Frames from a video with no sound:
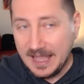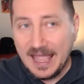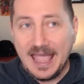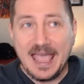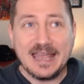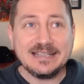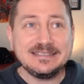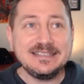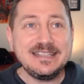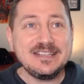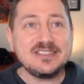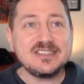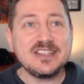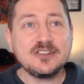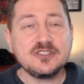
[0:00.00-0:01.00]
at
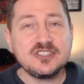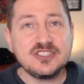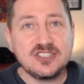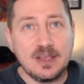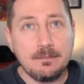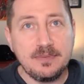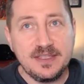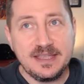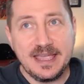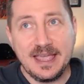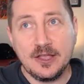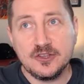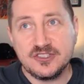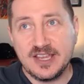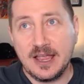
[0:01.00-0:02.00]
least there's something
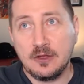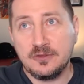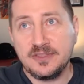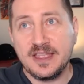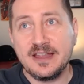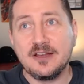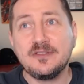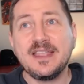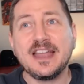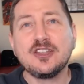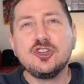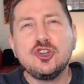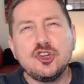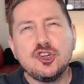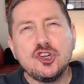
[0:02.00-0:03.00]
else out there that
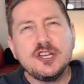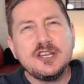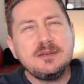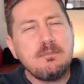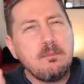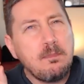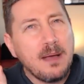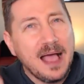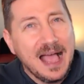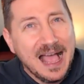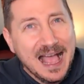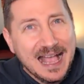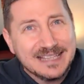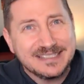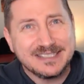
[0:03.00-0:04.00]
could
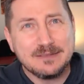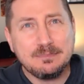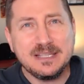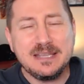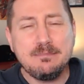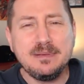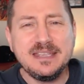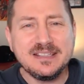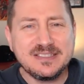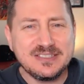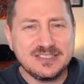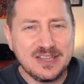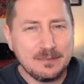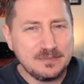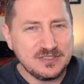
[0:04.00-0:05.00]
possibly be a
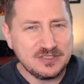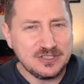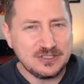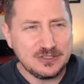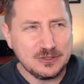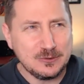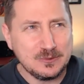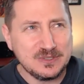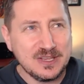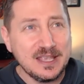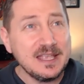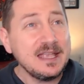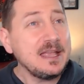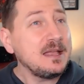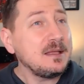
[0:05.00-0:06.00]
substitute.
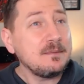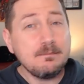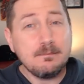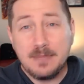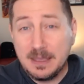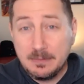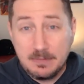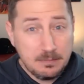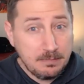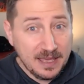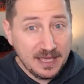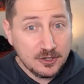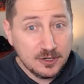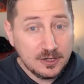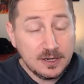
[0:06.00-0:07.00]
Maybe
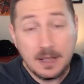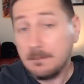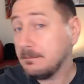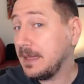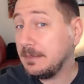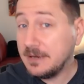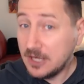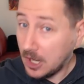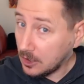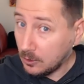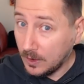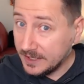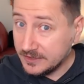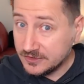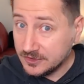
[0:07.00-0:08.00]
better, maybe not
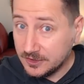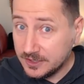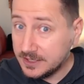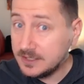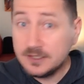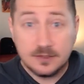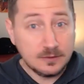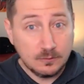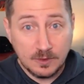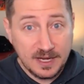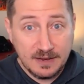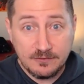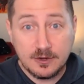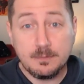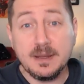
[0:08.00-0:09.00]
quite as good,
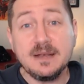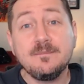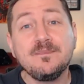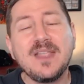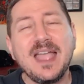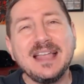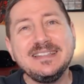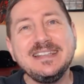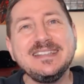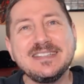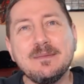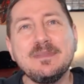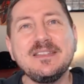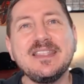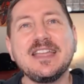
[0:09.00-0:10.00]
whatever, but at least
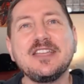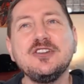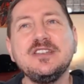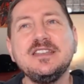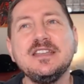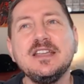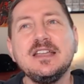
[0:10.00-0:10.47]
something that could